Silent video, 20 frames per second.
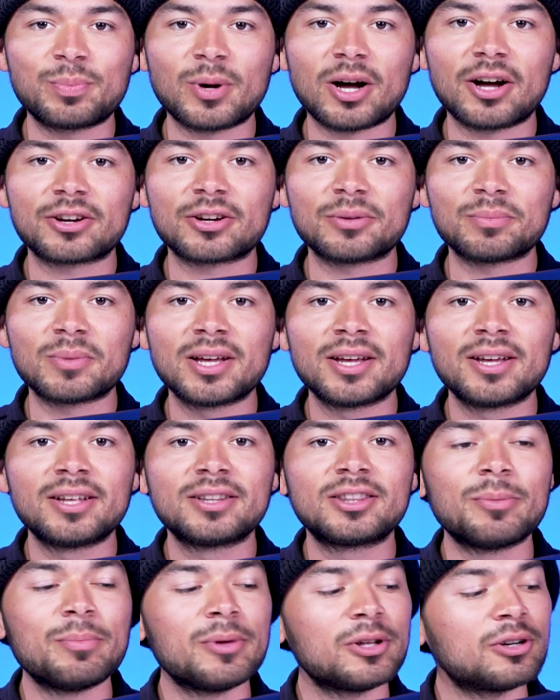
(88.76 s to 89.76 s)
bottom.
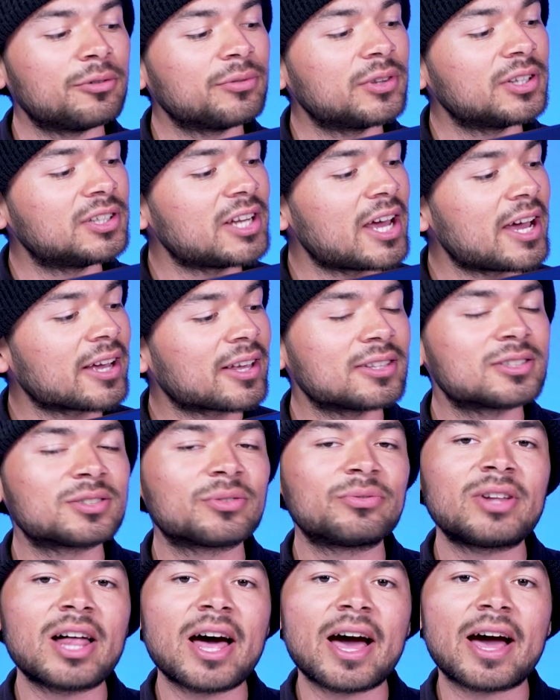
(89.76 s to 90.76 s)
The middle of the deck is
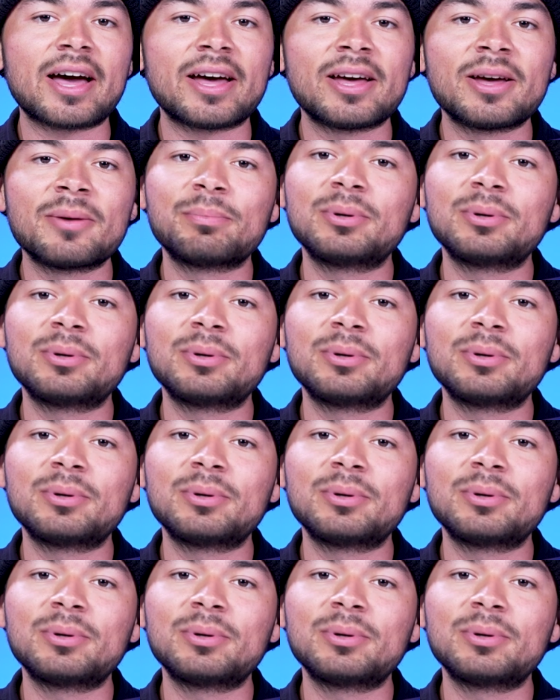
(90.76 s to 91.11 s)
flat,